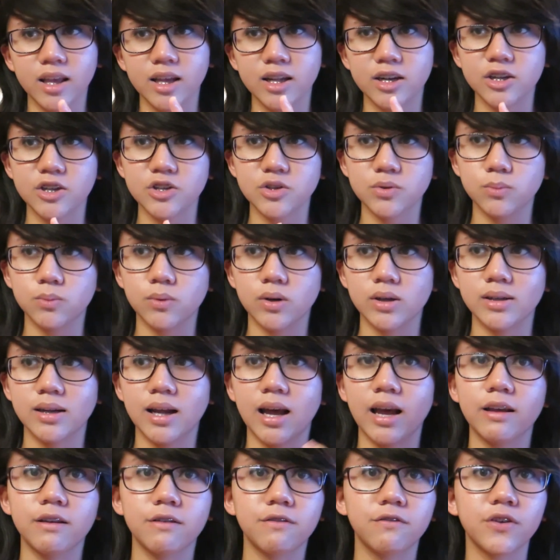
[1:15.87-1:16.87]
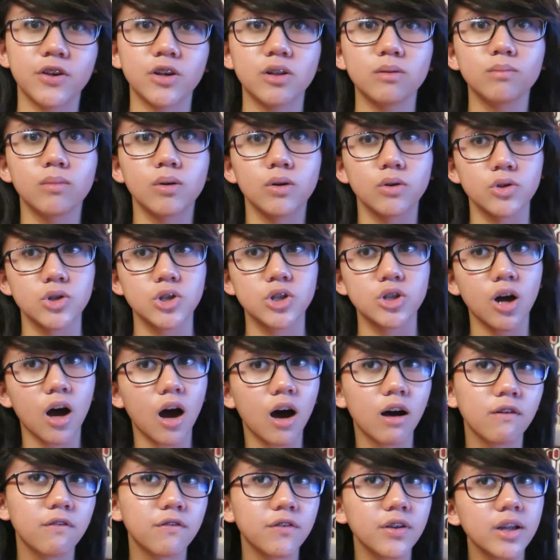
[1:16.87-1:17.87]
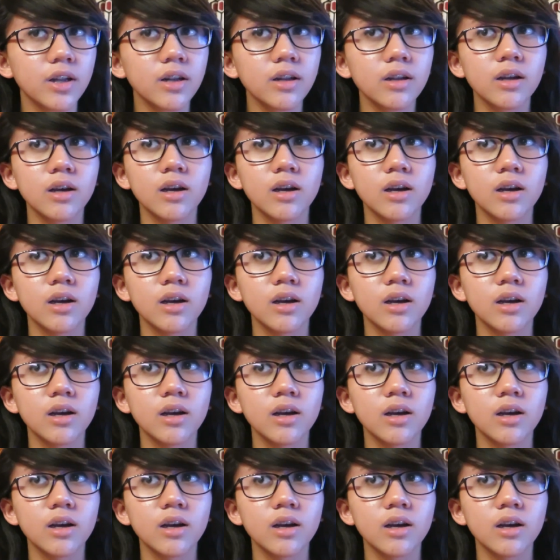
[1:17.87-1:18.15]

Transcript: it is what I feel most often,